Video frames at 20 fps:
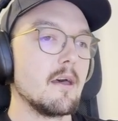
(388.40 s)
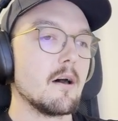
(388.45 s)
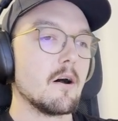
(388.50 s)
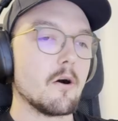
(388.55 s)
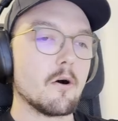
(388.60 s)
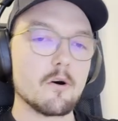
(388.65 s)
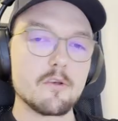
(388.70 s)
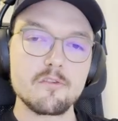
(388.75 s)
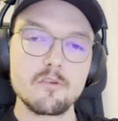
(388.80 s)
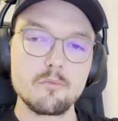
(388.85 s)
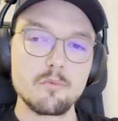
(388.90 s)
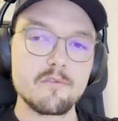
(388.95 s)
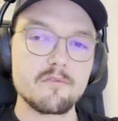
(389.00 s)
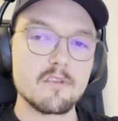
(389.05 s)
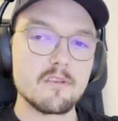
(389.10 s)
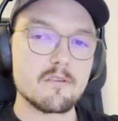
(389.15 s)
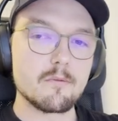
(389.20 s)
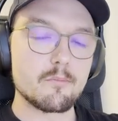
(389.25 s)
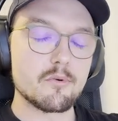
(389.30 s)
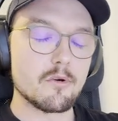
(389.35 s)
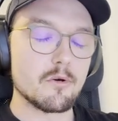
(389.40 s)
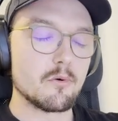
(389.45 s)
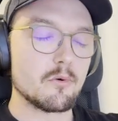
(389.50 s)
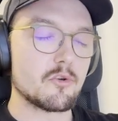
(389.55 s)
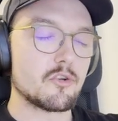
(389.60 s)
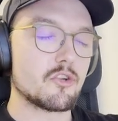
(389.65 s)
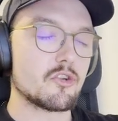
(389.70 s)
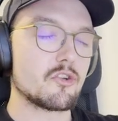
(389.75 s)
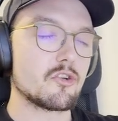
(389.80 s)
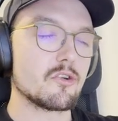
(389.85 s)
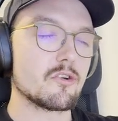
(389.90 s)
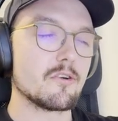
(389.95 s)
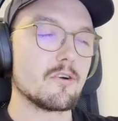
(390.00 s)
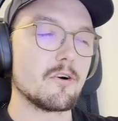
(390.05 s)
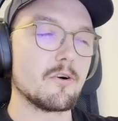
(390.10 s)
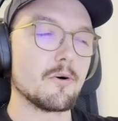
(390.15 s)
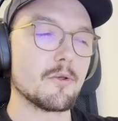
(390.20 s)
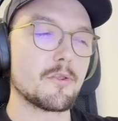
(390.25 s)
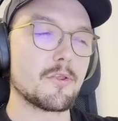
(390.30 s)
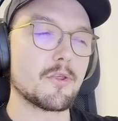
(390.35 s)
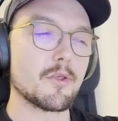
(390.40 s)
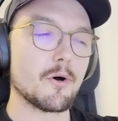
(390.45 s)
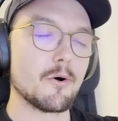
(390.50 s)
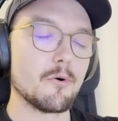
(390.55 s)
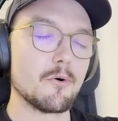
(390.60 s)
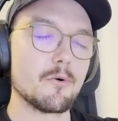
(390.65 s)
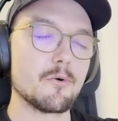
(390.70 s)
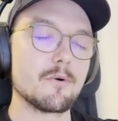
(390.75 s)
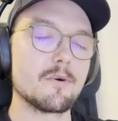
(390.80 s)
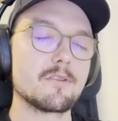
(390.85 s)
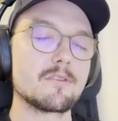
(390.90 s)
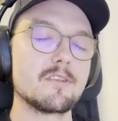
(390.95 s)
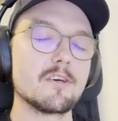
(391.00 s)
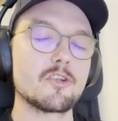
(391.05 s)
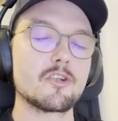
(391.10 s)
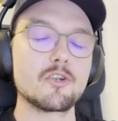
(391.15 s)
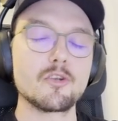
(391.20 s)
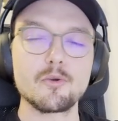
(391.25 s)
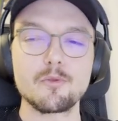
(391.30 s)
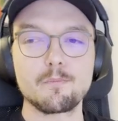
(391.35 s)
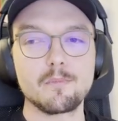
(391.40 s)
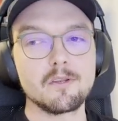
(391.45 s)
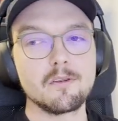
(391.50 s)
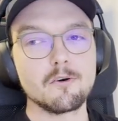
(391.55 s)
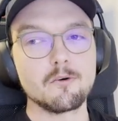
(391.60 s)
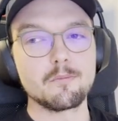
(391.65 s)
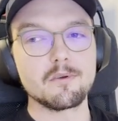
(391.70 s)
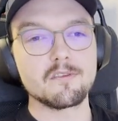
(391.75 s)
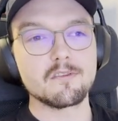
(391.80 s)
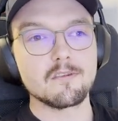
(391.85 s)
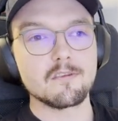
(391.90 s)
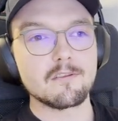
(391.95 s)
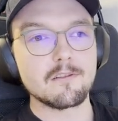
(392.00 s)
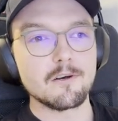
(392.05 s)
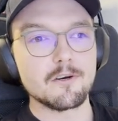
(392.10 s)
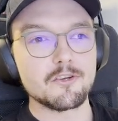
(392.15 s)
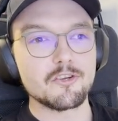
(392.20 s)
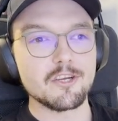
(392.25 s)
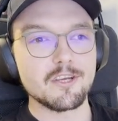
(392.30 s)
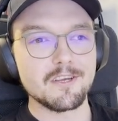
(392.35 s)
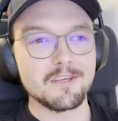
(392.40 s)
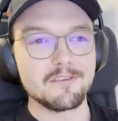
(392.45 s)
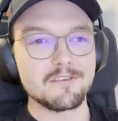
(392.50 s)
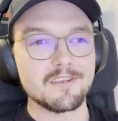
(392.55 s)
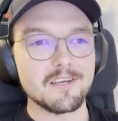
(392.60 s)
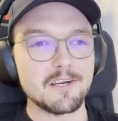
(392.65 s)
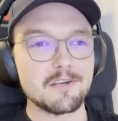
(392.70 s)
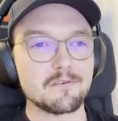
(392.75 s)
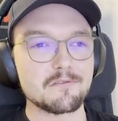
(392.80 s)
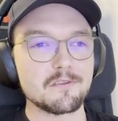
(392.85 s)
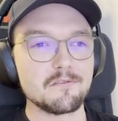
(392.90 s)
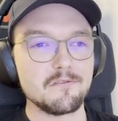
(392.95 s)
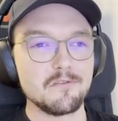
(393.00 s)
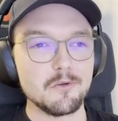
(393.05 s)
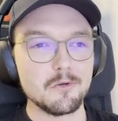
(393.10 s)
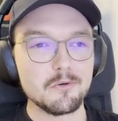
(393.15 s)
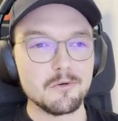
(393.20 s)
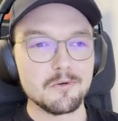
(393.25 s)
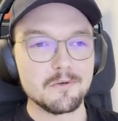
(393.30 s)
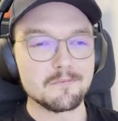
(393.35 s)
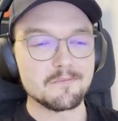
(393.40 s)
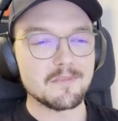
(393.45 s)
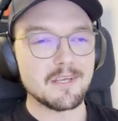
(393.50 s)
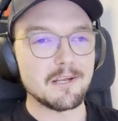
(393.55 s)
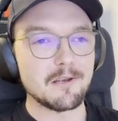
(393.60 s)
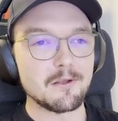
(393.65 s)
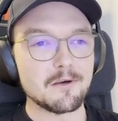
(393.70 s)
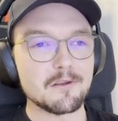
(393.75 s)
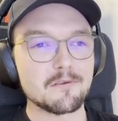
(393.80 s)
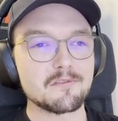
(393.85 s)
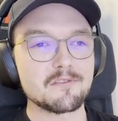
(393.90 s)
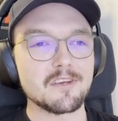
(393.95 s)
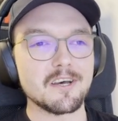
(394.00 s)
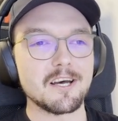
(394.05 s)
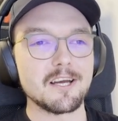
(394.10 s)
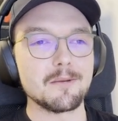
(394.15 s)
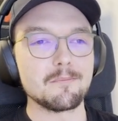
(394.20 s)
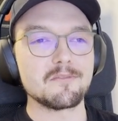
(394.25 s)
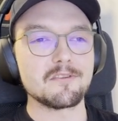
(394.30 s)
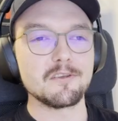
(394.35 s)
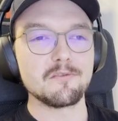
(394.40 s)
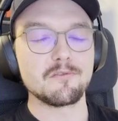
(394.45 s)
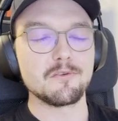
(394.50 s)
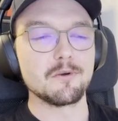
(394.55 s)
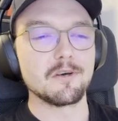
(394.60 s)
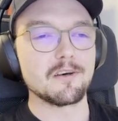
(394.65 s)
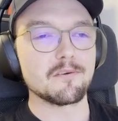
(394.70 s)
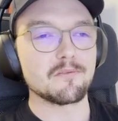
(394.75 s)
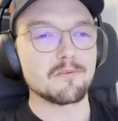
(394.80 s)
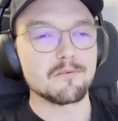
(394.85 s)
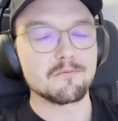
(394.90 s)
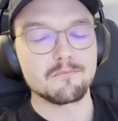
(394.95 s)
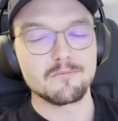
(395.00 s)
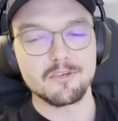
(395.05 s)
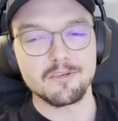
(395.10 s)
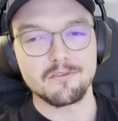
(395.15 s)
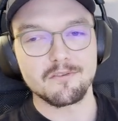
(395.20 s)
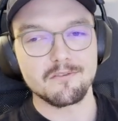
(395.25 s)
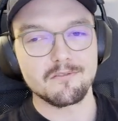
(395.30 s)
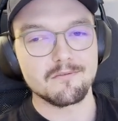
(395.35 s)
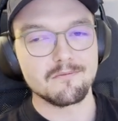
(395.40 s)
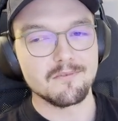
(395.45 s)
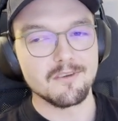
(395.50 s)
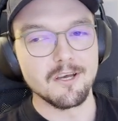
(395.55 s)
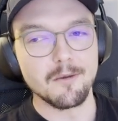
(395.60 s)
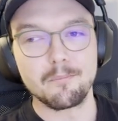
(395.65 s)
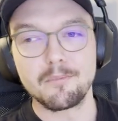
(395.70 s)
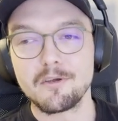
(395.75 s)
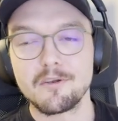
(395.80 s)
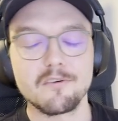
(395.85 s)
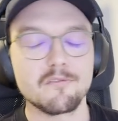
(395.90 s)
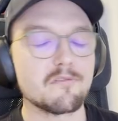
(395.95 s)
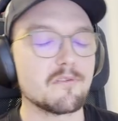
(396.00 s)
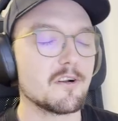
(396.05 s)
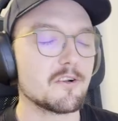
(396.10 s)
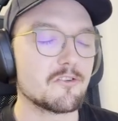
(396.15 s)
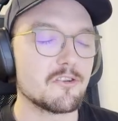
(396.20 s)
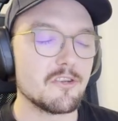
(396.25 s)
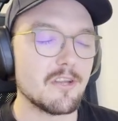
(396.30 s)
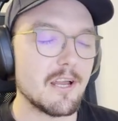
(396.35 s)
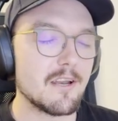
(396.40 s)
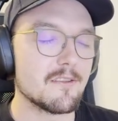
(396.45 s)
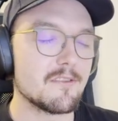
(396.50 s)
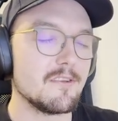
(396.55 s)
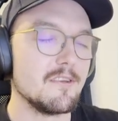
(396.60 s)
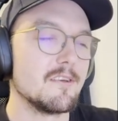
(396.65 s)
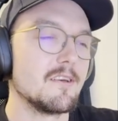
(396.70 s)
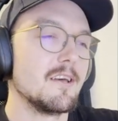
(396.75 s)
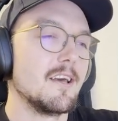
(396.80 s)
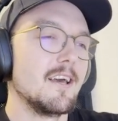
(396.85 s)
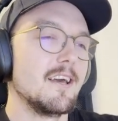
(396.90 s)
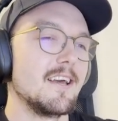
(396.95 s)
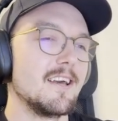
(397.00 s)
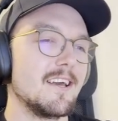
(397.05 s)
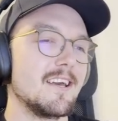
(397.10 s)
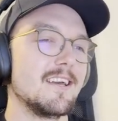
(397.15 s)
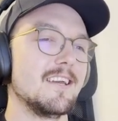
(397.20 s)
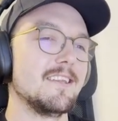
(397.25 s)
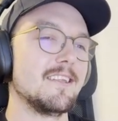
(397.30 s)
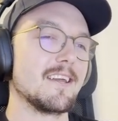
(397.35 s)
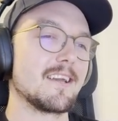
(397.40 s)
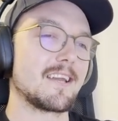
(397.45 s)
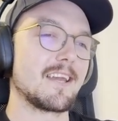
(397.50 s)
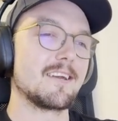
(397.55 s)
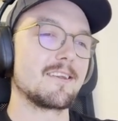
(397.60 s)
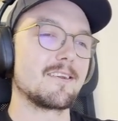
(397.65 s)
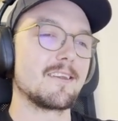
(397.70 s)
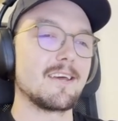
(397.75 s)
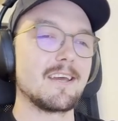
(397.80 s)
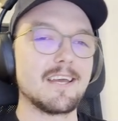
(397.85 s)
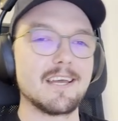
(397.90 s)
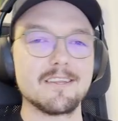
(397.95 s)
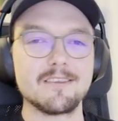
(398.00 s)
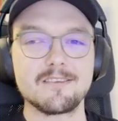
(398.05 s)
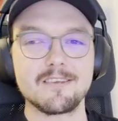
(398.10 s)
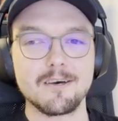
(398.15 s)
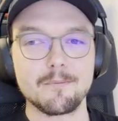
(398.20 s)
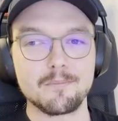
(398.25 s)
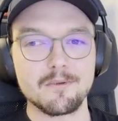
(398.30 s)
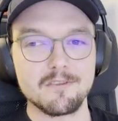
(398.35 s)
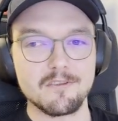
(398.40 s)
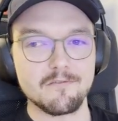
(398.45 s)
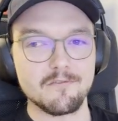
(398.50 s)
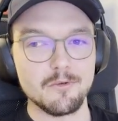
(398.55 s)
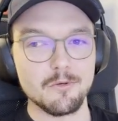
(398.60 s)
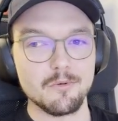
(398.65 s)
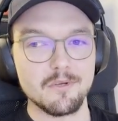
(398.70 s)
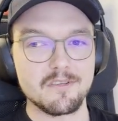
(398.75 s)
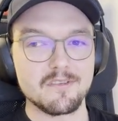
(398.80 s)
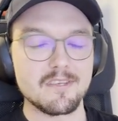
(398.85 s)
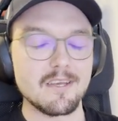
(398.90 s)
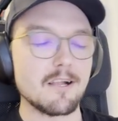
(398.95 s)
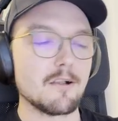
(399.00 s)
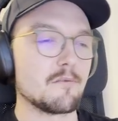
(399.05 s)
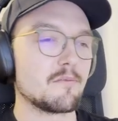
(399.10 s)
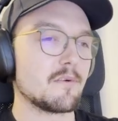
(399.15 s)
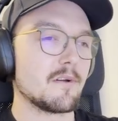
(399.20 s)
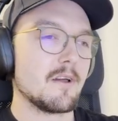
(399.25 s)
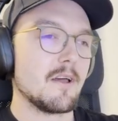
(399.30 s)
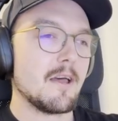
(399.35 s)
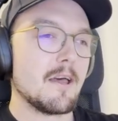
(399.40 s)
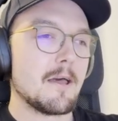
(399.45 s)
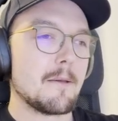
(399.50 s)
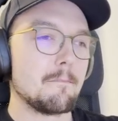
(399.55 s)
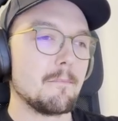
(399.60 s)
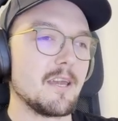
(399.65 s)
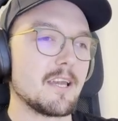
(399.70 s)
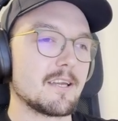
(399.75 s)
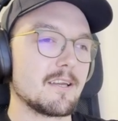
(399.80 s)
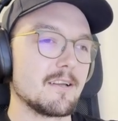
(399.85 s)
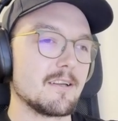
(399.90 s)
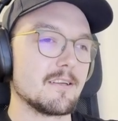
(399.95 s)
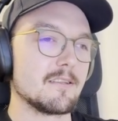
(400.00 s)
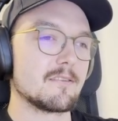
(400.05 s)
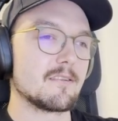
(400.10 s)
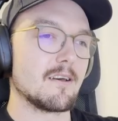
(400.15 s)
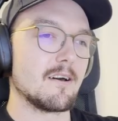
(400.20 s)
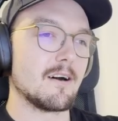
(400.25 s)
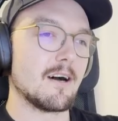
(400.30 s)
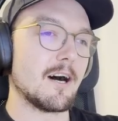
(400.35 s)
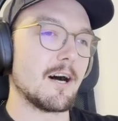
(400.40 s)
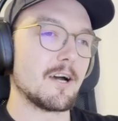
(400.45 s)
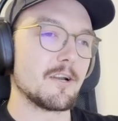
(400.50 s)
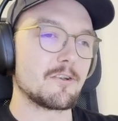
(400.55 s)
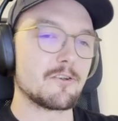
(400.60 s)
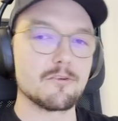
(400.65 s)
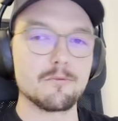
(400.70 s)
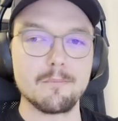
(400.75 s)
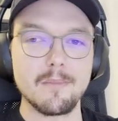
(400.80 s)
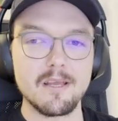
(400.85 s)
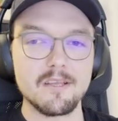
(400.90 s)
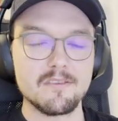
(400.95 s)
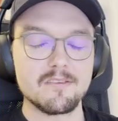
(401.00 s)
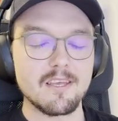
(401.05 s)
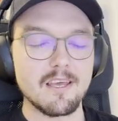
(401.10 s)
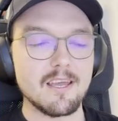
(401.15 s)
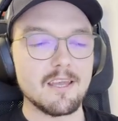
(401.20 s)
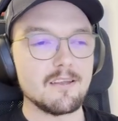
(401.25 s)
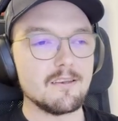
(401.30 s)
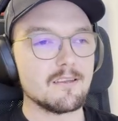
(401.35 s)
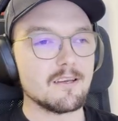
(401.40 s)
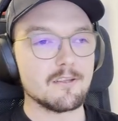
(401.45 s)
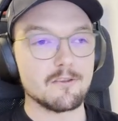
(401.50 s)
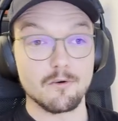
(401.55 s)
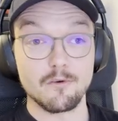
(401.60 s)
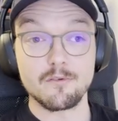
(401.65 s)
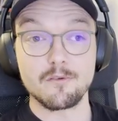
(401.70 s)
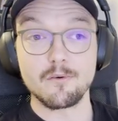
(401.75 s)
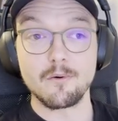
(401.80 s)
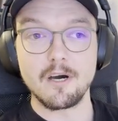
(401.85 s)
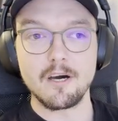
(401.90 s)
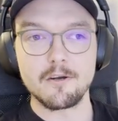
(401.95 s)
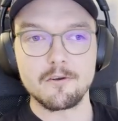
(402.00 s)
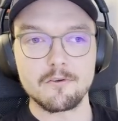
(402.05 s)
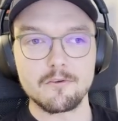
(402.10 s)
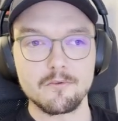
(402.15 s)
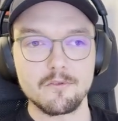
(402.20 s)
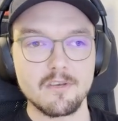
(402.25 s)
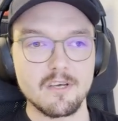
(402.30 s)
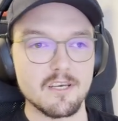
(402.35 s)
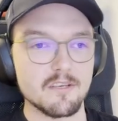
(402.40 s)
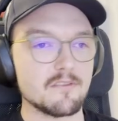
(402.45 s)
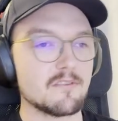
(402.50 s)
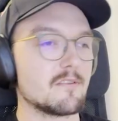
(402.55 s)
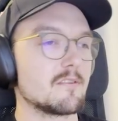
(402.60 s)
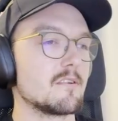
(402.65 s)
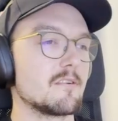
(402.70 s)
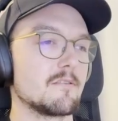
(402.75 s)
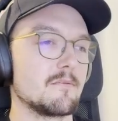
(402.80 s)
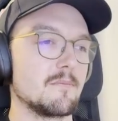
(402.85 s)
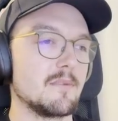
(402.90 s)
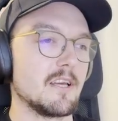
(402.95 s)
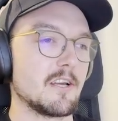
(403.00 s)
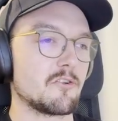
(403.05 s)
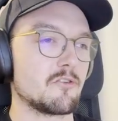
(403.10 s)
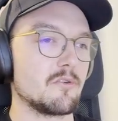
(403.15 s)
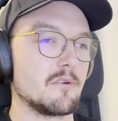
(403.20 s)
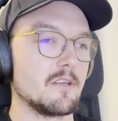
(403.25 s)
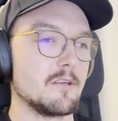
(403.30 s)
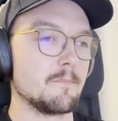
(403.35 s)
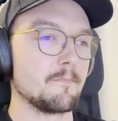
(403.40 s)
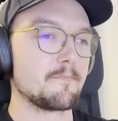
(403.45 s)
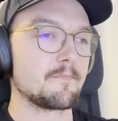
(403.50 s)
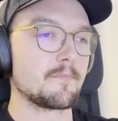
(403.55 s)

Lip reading: Also with this approach, although there should be no business logic inside of the view, a lot of times if you have just a bit of functionality, it again ends up in the view itself, making it hard to maintain and also hard to test, actually.